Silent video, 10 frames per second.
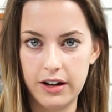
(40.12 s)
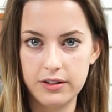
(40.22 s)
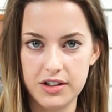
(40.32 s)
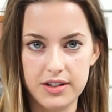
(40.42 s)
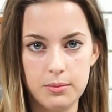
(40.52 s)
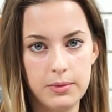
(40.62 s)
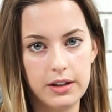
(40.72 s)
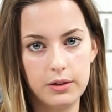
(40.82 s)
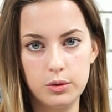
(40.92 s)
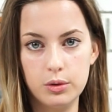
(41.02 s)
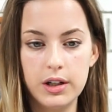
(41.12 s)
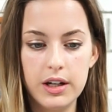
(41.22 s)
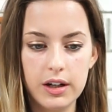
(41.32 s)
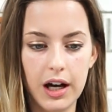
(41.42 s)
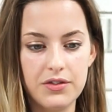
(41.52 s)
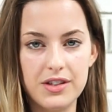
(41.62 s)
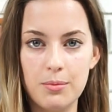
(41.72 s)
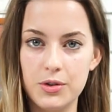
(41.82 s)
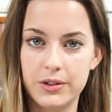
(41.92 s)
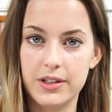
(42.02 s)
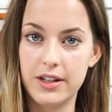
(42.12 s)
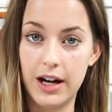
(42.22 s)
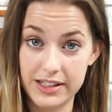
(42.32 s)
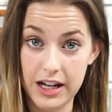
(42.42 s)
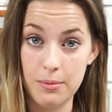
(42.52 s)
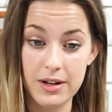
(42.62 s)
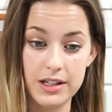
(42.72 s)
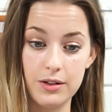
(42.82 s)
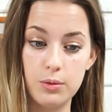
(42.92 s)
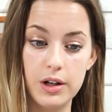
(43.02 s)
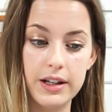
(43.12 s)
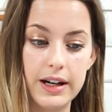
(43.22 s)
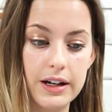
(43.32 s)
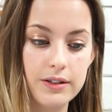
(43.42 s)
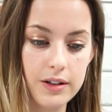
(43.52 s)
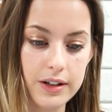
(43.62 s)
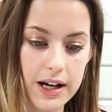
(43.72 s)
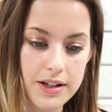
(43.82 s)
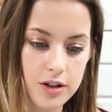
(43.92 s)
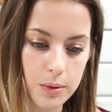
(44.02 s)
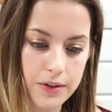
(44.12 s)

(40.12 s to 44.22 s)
out just some like little kind of symbols on the side to help myself work it out. Okay, so